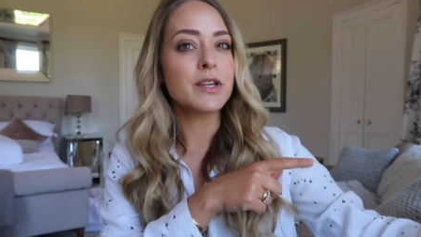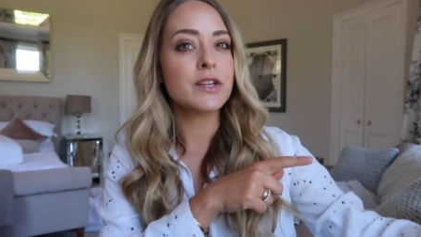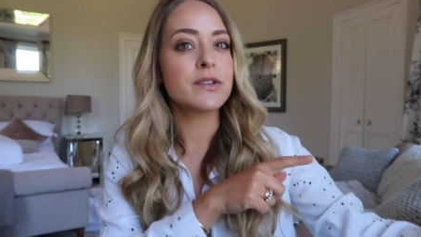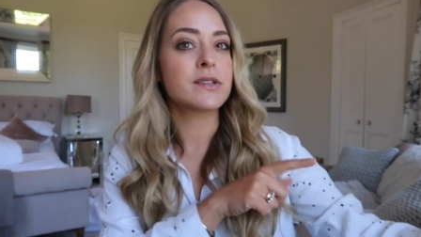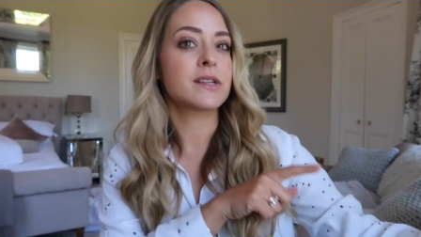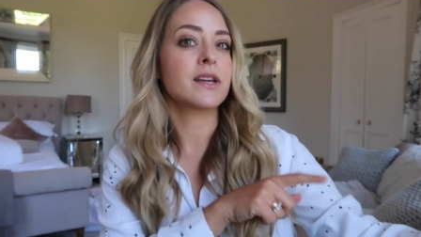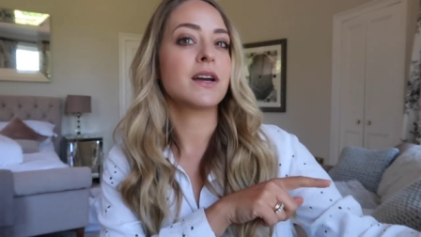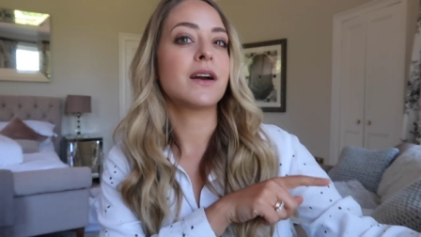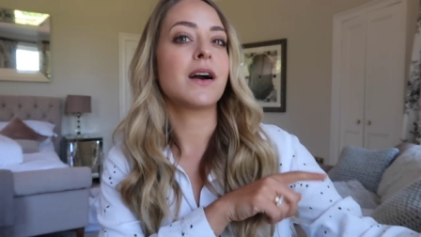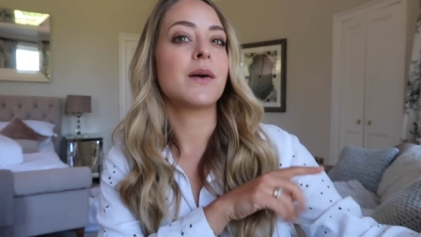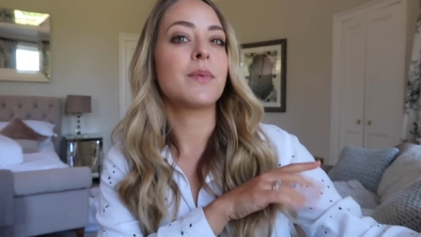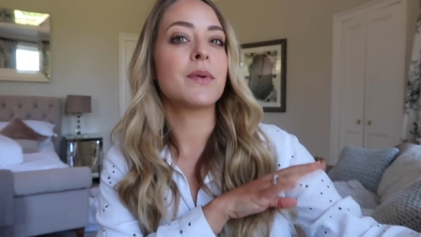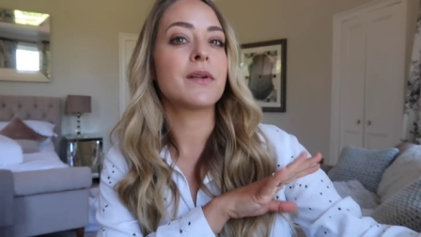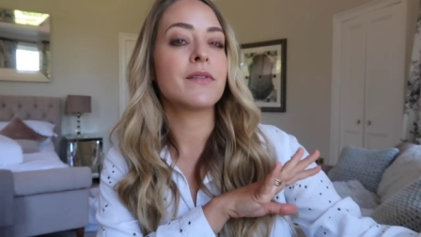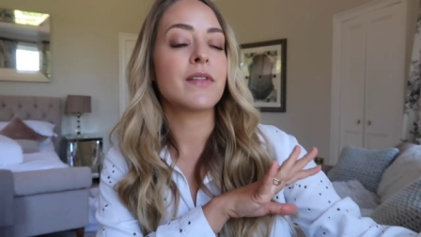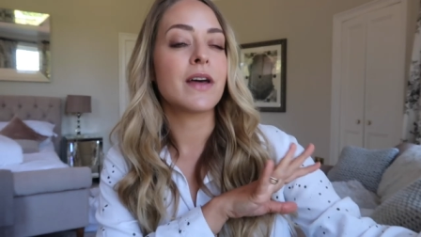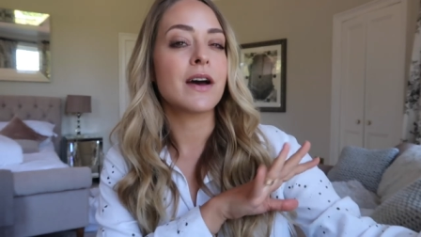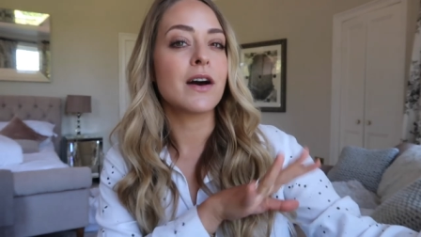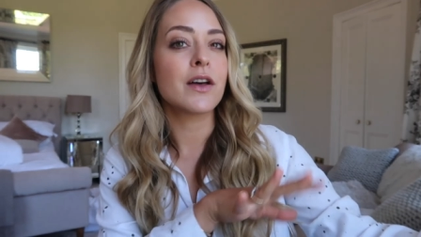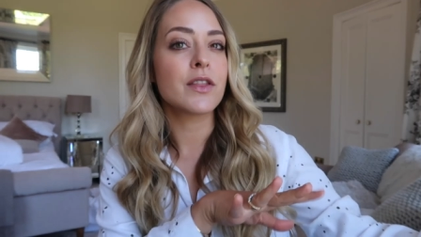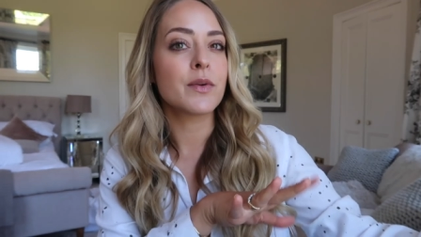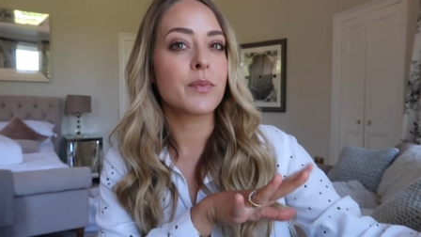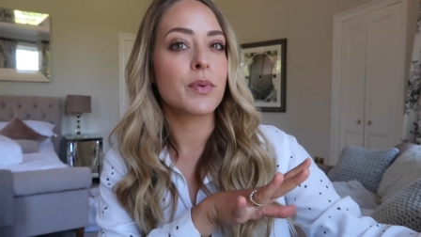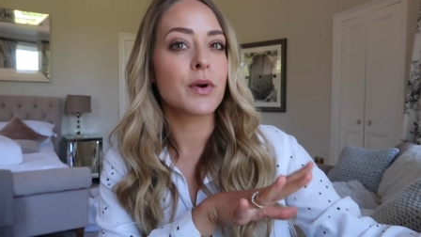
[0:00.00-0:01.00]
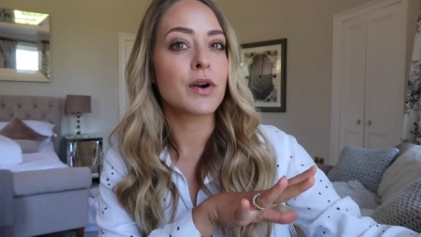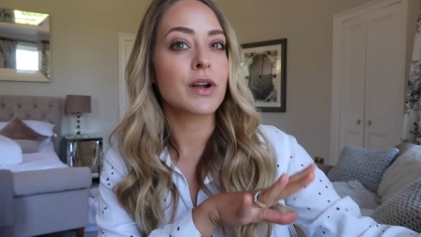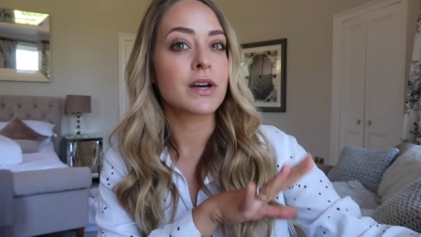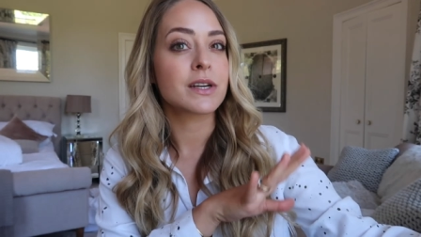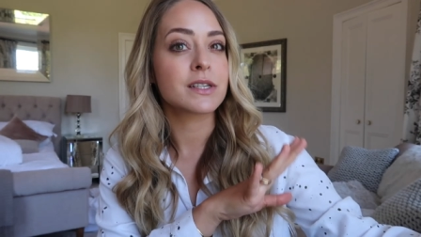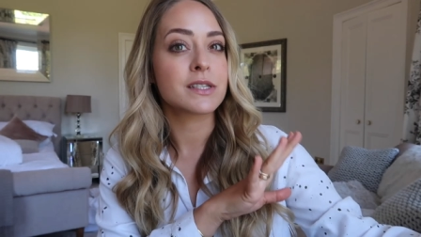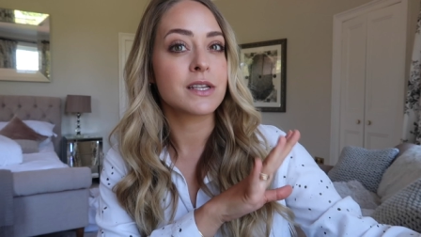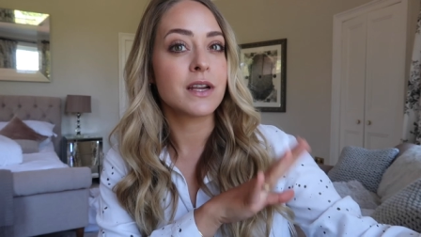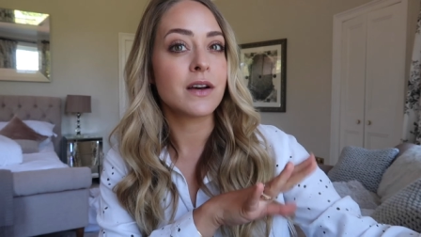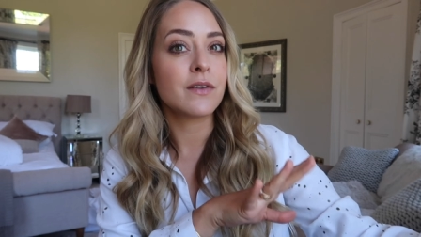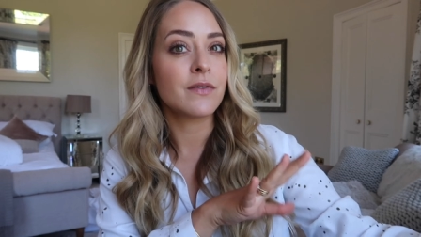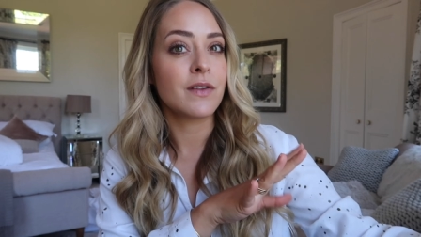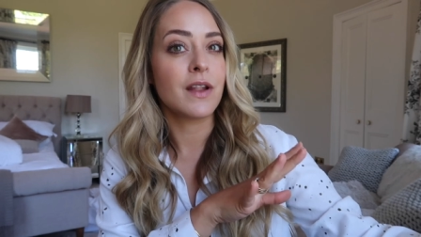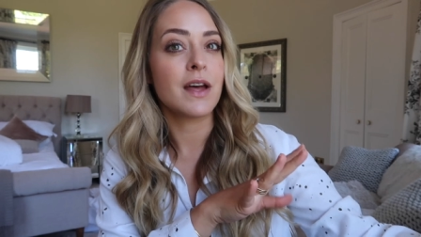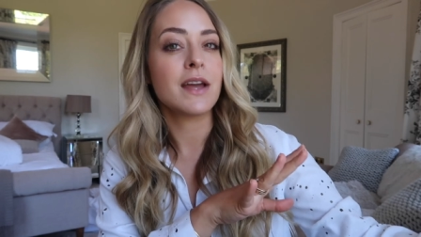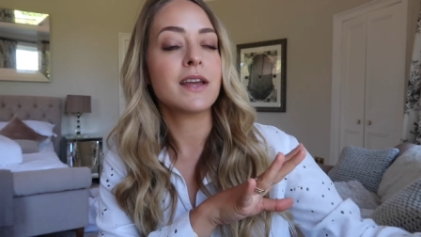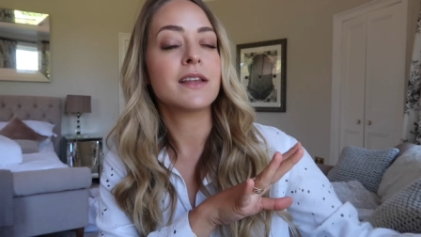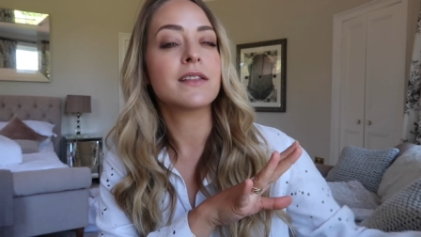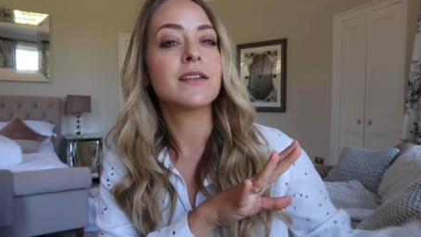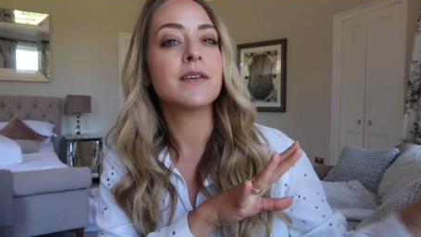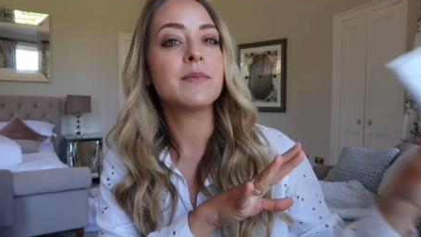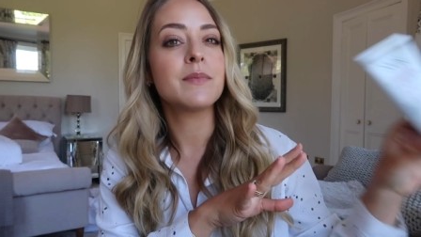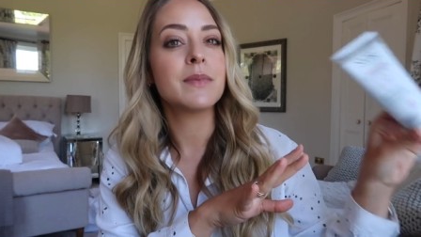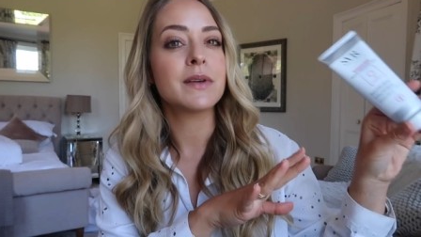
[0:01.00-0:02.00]
using a couple of their other products and have
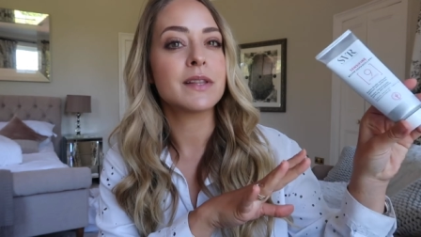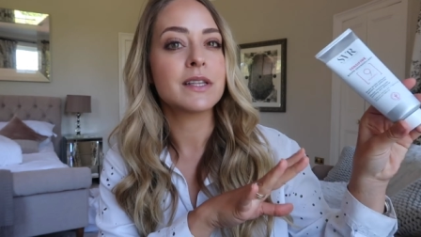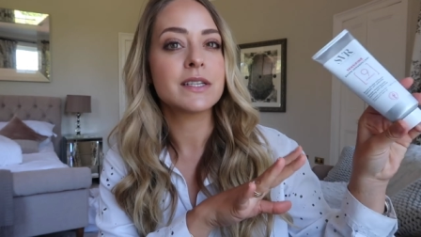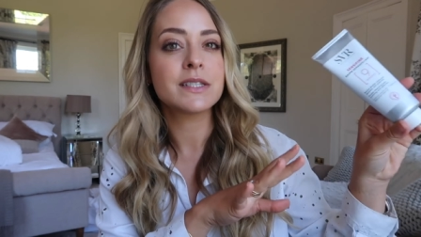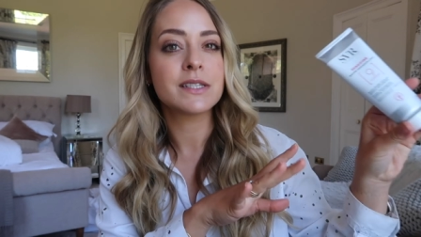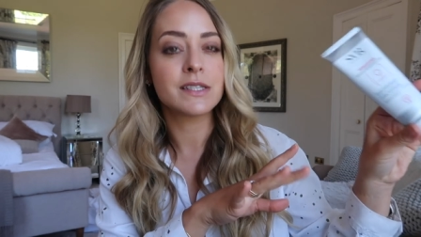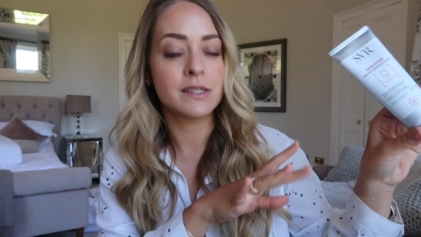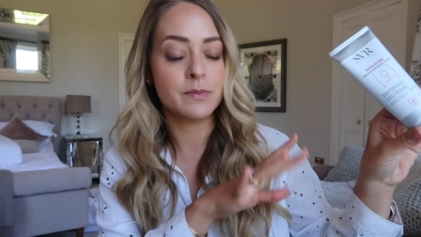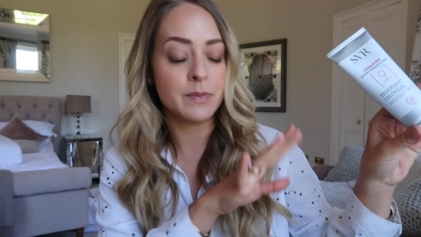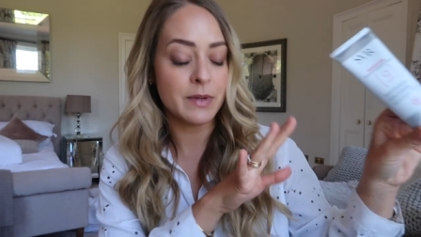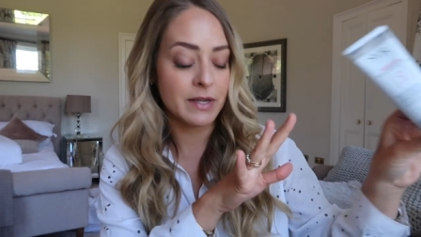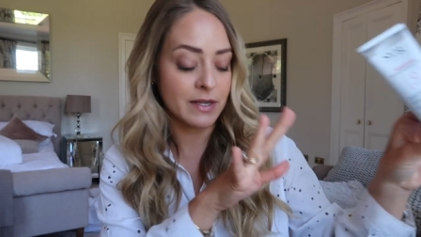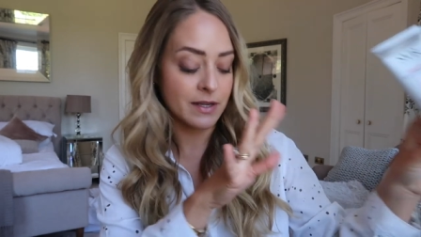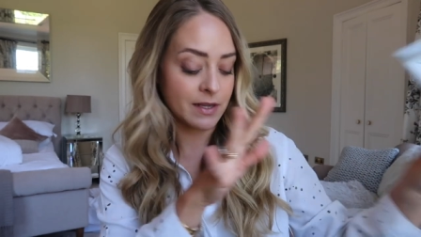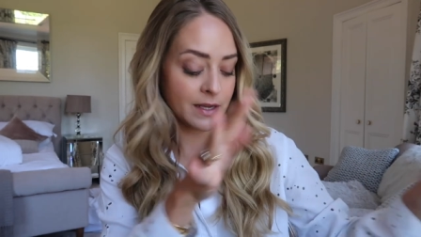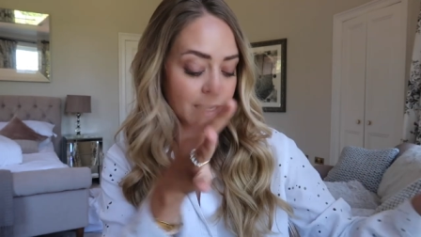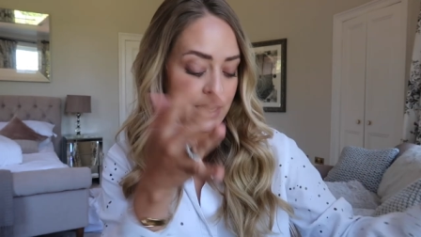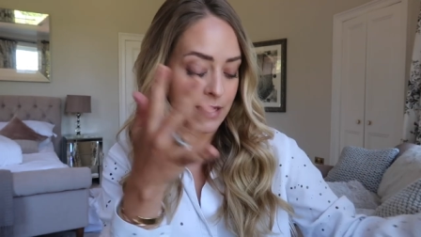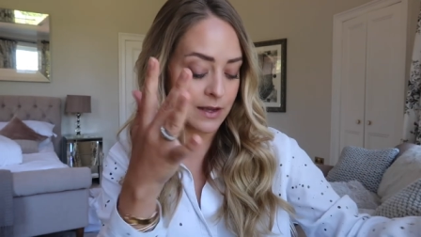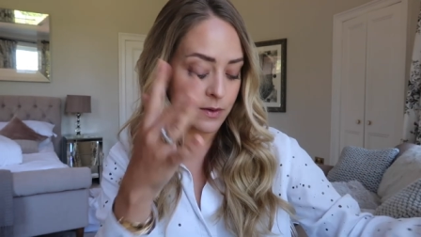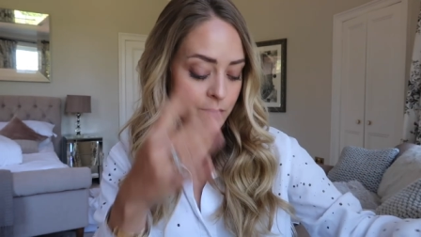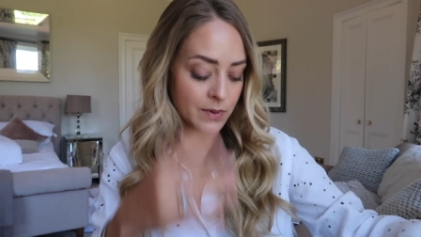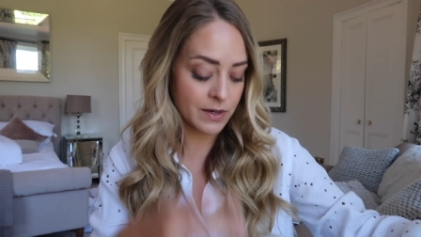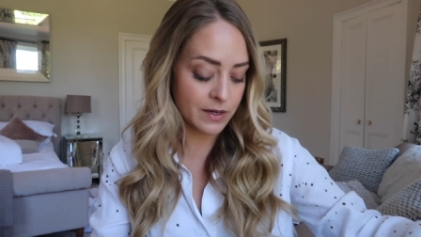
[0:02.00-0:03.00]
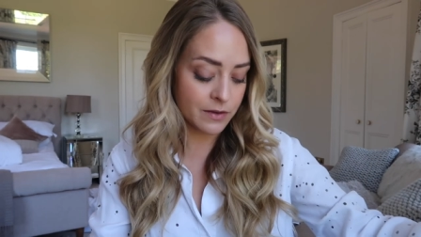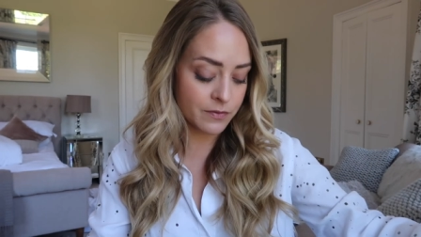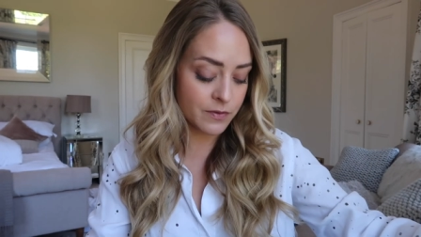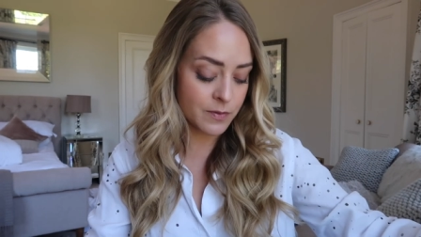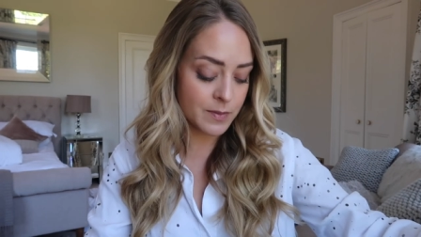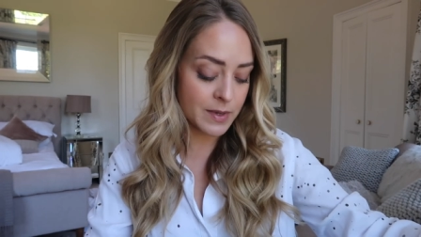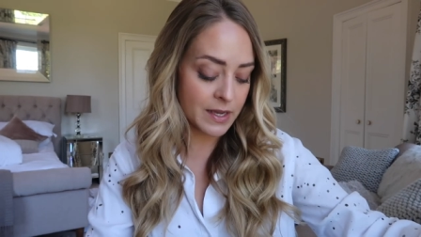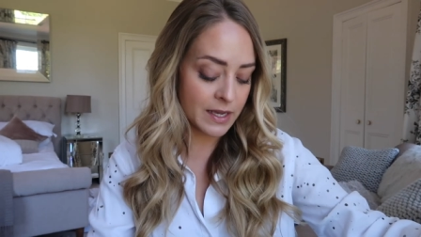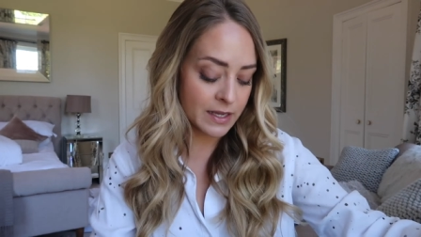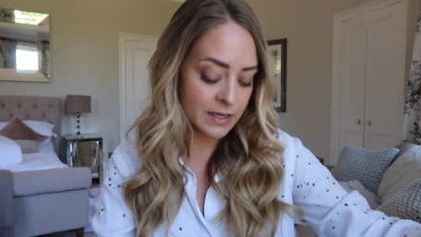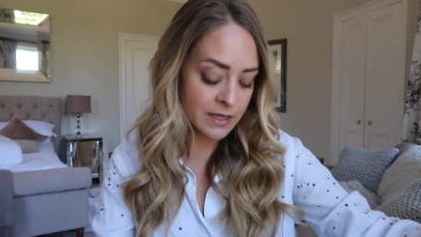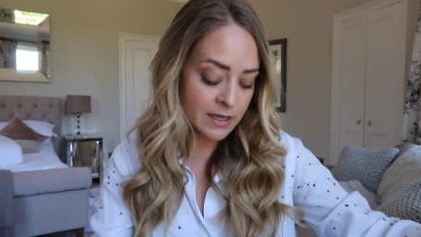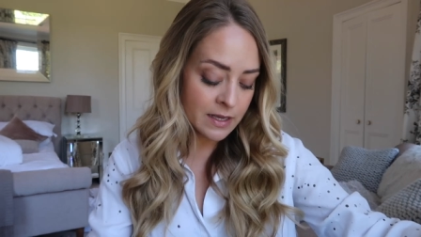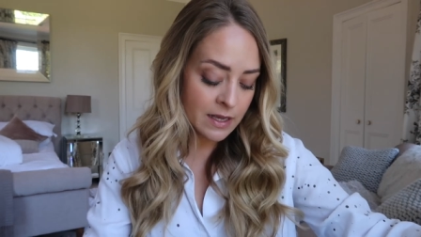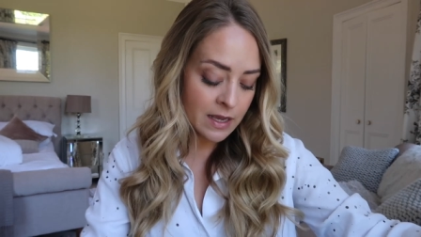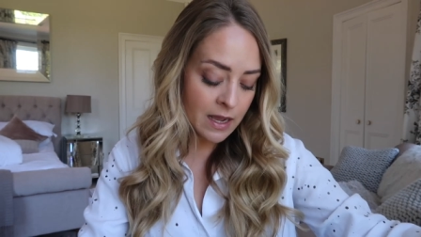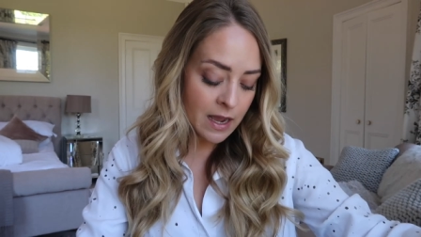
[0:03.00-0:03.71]
liked them, but this has been the clear winner for me.